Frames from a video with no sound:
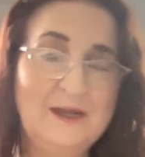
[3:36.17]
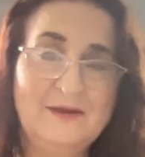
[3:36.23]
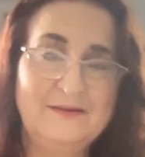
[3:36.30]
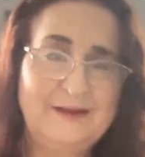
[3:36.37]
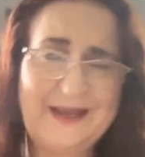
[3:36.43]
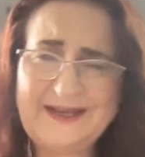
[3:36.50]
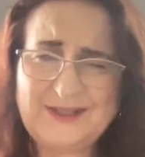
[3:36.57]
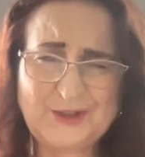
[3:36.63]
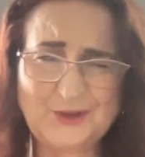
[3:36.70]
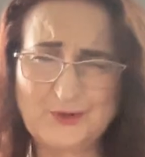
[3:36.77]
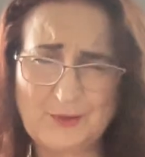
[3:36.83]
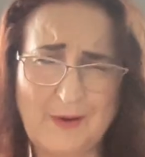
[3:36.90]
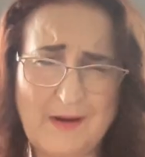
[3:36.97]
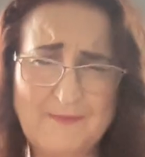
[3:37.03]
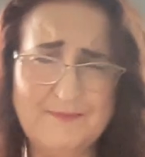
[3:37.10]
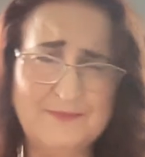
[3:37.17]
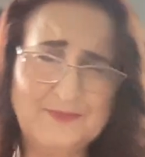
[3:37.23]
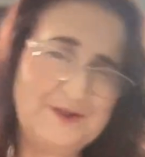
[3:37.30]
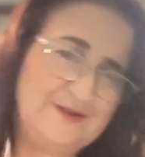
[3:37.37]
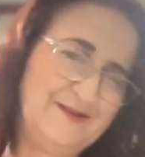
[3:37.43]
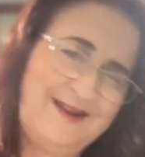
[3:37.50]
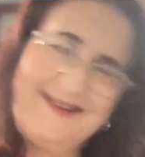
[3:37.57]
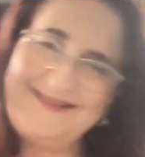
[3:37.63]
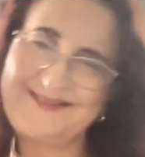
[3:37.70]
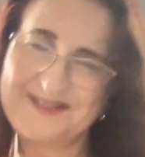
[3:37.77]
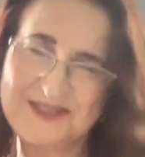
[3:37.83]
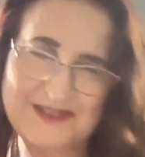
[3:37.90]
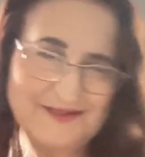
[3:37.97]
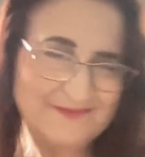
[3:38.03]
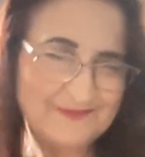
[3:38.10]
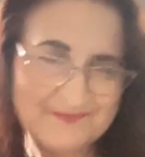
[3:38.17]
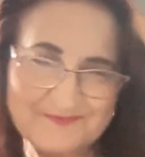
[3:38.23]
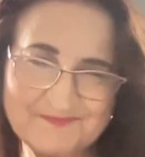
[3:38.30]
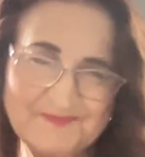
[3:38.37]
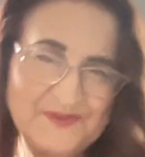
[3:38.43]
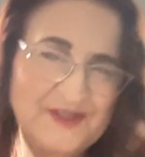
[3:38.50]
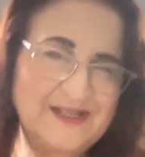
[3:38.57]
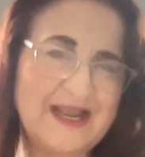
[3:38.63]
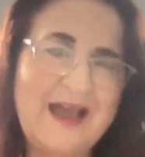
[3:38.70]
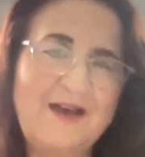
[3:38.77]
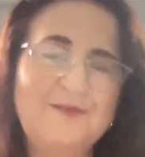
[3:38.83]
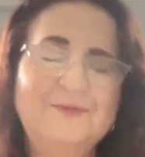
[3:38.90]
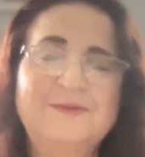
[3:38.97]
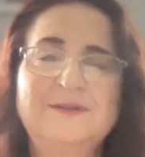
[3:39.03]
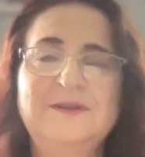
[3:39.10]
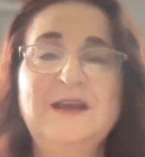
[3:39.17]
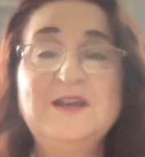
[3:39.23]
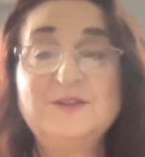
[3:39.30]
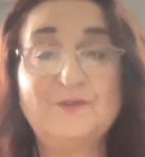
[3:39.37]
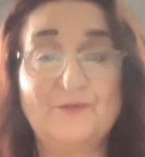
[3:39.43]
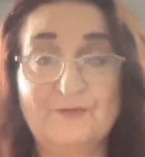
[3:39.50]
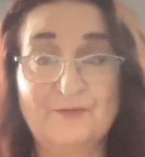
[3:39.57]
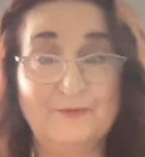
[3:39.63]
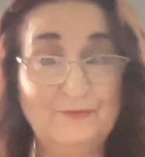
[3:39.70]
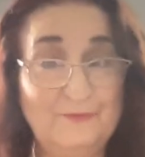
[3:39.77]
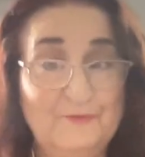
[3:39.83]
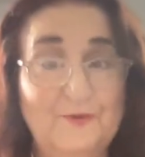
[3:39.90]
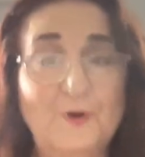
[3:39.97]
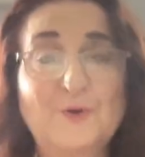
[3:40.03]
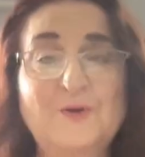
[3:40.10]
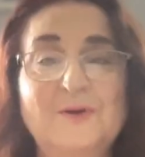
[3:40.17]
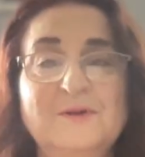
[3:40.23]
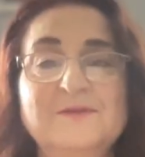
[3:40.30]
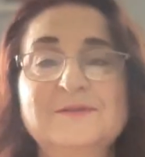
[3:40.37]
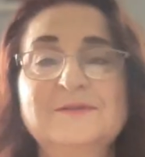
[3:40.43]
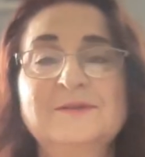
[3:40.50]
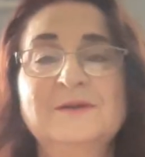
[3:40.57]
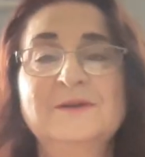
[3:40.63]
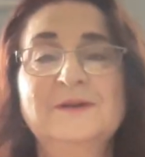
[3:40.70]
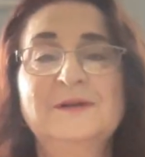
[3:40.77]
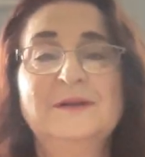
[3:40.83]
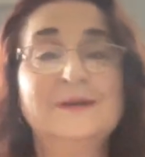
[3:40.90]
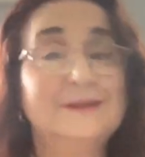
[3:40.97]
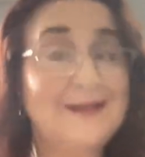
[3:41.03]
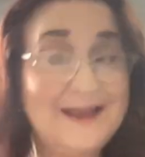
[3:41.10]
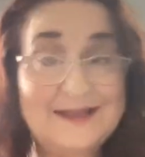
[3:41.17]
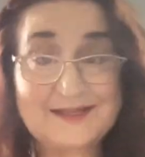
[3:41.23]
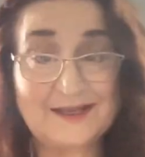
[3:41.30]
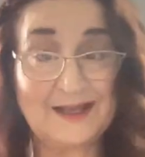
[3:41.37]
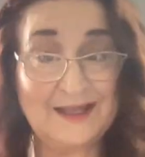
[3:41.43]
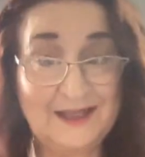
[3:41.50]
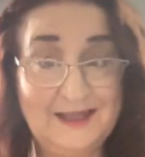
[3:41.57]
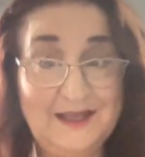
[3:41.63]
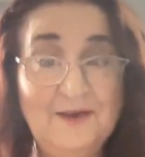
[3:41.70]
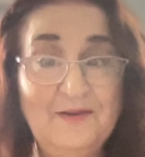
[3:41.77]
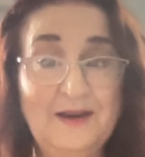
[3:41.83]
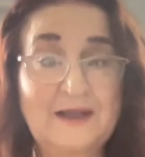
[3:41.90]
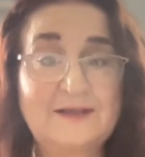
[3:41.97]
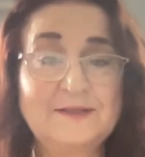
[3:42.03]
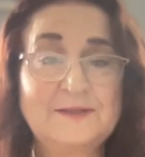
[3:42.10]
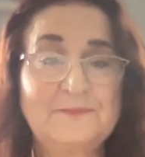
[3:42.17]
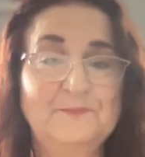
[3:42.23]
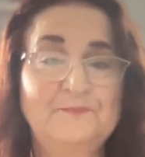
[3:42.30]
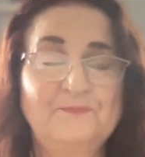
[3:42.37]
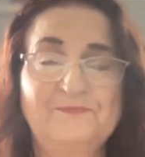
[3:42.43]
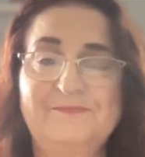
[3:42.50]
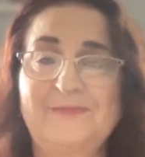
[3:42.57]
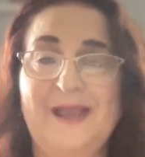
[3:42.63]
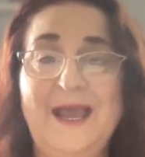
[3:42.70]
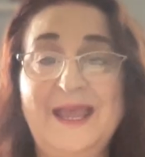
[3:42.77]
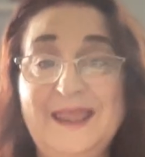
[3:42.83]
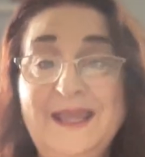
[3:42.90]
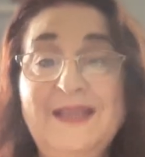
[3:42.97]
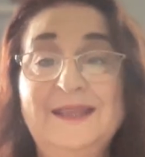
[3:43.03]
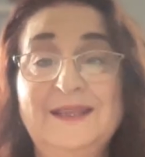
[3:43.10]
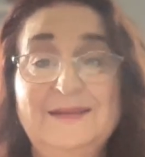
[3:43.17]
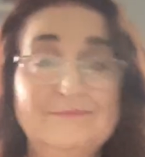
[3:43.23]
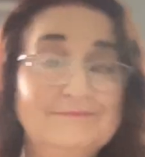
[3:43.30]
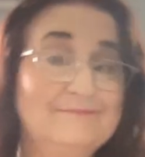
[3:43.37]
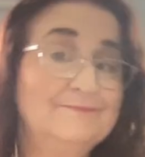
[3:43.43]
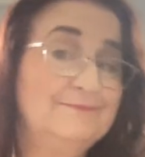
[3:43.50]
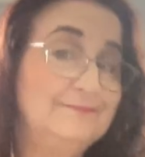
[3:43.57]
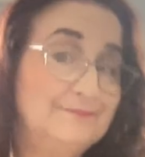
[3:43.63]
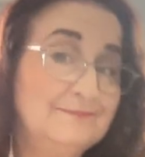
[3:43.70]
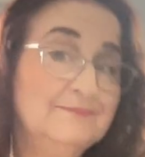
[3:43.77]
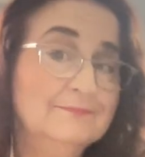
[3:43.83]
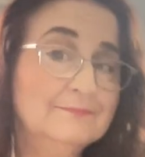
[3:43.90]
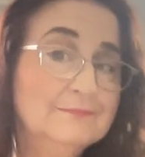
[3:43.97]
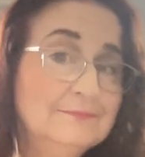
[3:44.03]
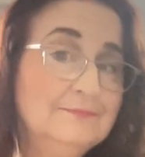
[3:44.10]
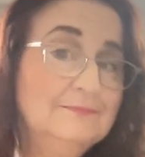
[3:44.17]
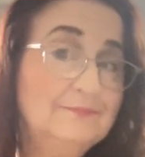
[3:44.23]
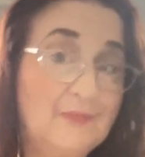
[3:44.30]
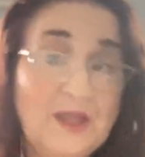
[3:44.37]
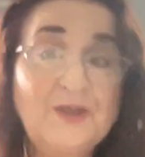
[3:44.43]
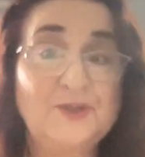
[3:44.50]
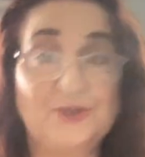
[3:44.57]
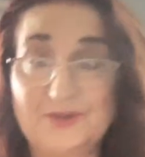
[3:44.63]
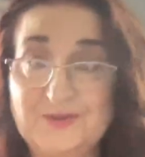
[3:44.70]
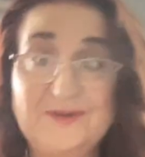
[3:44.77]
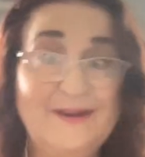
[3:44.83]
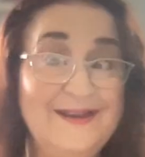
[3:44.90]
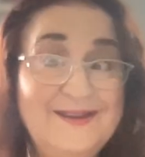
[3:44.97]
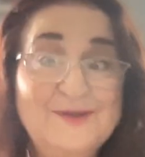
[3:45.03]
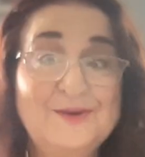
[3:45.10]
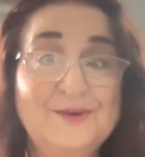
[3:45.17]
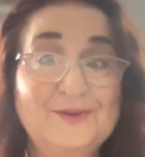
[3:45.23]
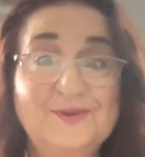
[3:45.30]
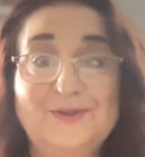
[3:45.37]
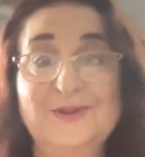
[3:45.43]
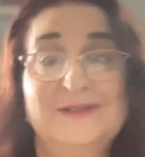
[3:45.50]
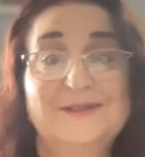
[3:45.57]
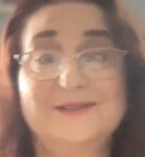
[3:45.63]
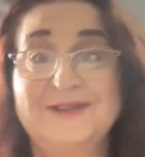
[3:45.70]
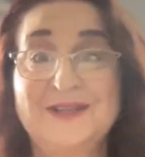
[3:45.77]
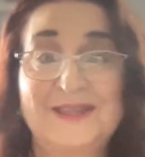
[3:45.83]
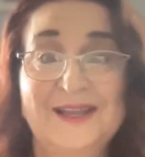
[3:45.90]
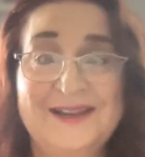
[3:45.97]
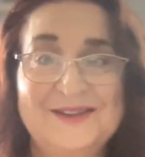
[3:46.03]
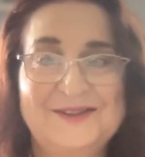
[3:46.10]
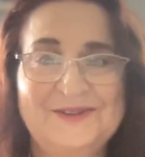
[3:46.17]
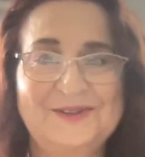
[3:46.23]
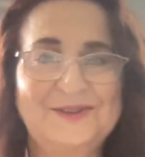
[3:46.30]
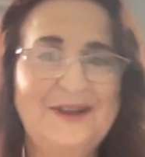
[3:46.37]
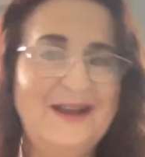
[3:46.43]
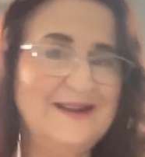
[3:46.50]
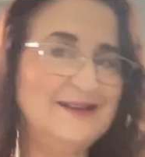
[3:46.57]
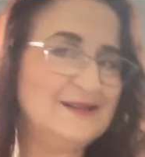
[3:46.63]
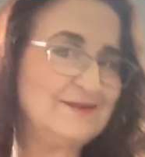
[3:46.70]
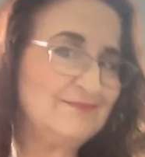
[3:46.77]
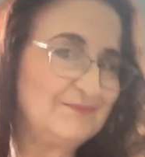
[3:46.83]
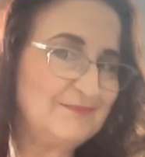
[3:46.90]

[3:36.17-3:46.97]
Nice drums, nice sounds, nice vocals, nice lyrics. I think that it's just nicer to listen to things that are nice.